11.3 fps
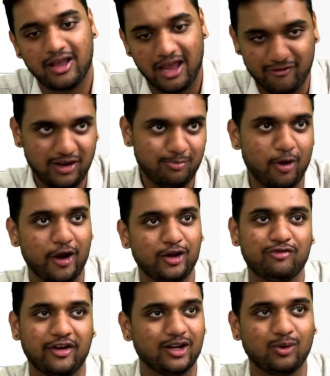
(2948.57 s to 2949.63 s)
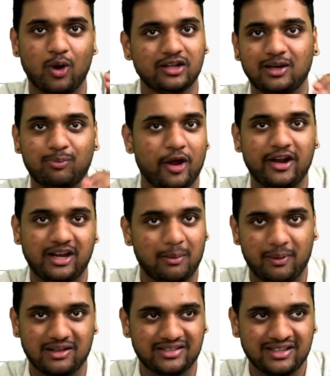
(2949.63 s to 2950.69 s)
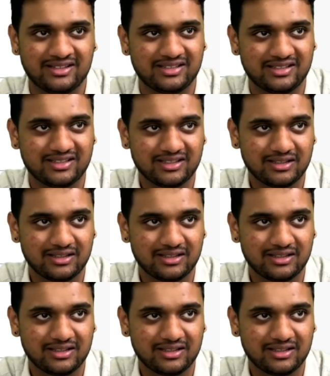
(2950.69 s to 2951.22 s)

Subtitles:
every point you find out what that point represents.